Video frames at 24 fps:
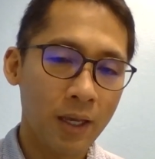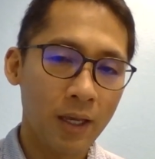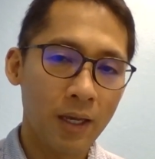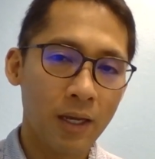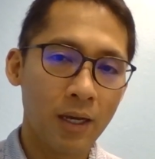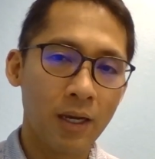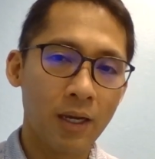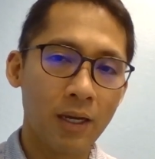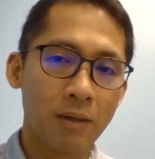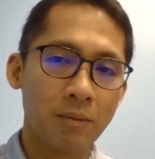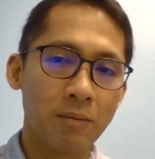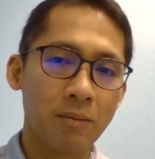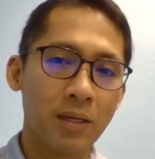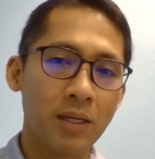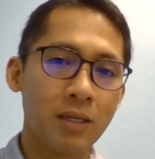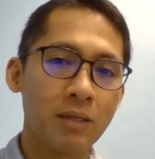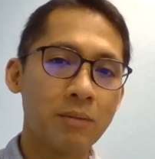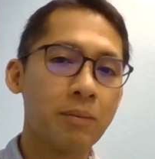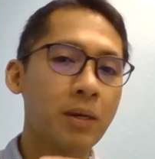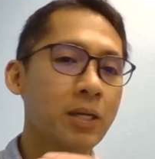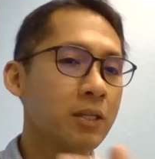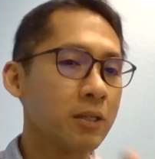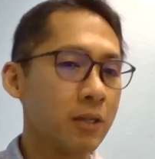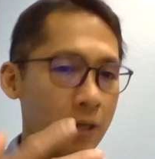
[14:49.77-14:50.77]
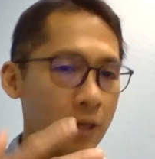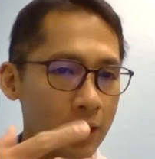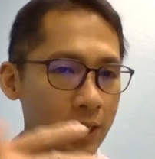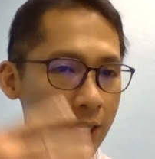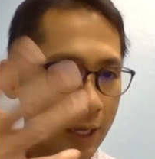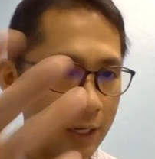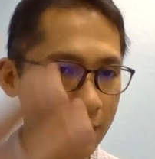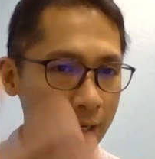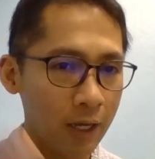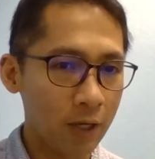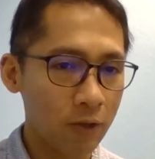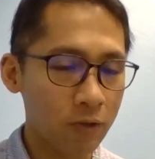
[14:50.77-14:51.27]
um, and but
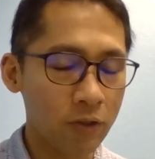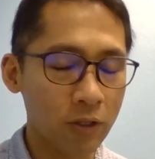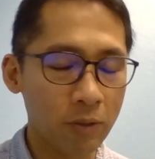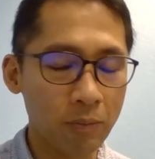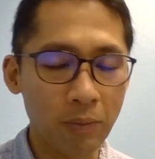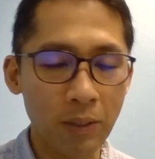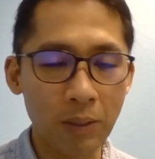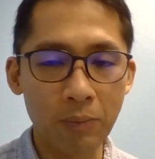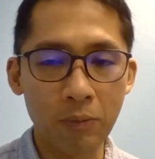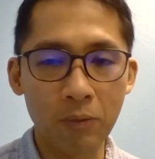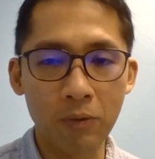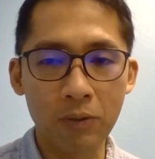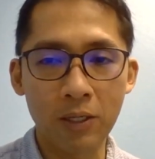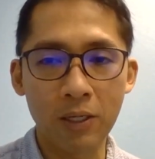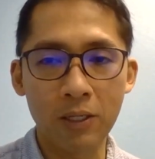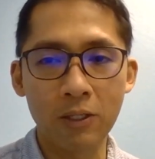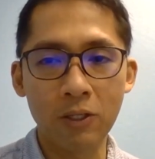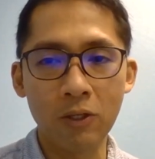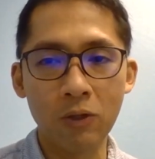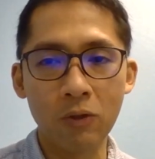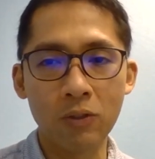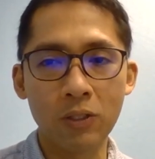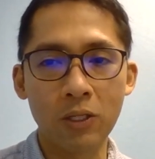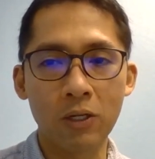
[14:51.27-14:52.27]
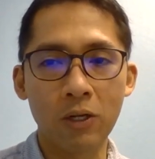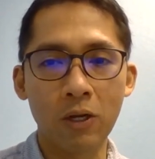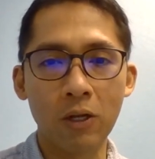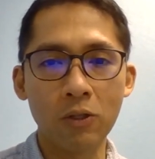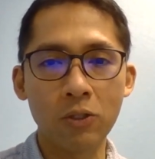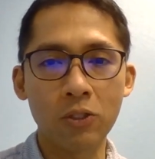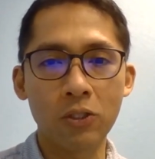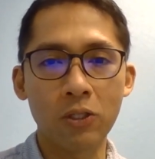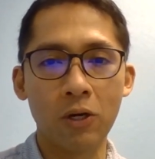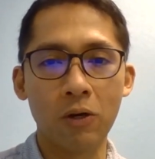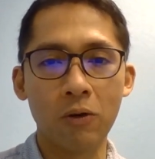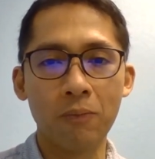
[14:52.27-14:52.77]
again, healthy people can use it
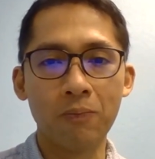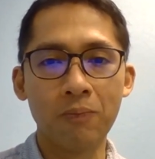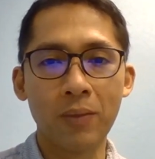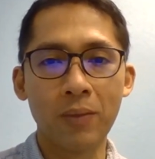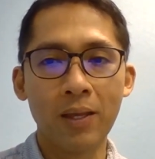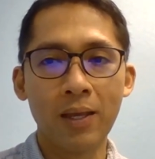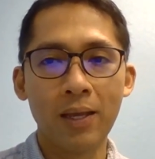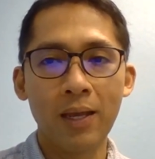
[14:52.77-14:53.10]
also.